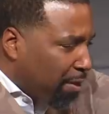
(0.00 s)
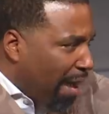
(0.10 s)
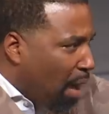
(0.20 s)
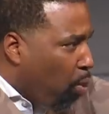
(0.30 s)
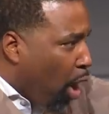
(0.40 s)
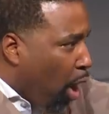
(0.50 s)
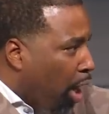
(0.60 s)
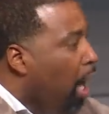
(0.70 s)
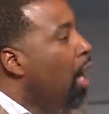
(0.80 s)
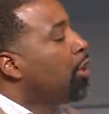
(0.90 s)
my
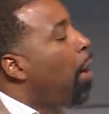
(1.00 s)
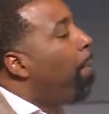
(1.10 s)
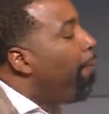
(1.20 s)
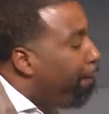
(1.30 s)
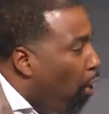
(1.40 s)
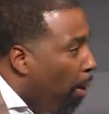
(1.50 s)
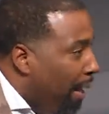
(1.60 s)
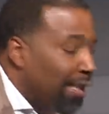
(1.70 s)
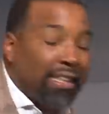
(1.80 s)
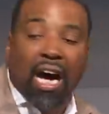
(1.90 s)
word to perform
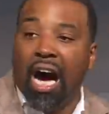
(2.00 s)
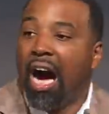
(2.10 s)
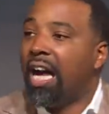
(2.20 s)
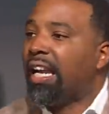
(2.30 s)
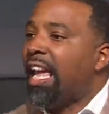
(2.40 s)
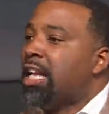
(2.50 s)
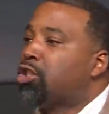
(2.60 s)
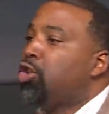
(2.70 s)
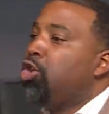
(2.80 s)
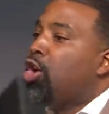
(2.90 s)
it. God is
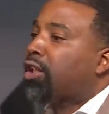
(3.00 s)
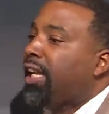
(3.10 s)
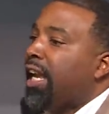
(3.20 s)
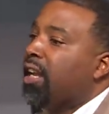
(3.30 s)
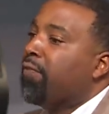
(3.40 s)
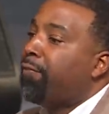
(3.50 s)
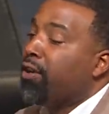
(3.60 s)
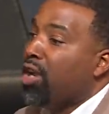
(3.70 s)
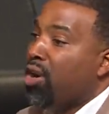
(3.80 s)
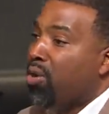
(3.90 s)
looking for
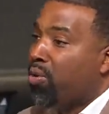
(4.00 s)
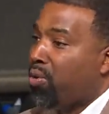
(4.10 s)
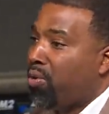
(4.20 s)
you